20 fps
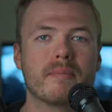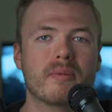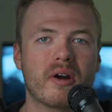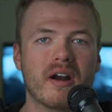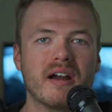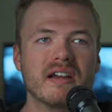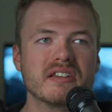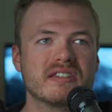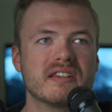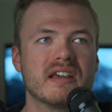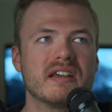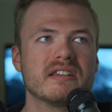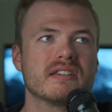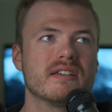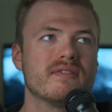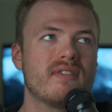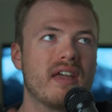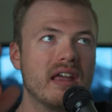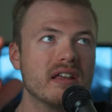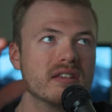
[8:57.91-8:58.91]
process
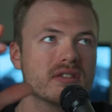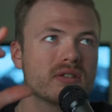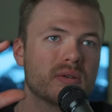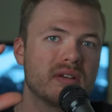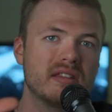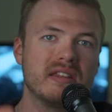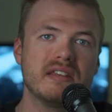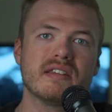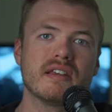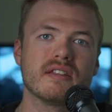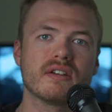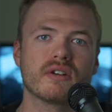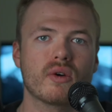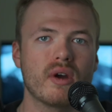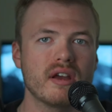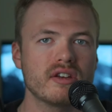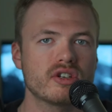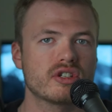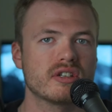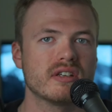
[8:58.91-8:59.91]
of answering these other
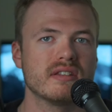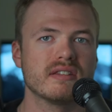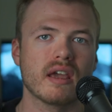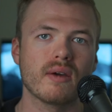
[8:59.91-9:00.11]
questions,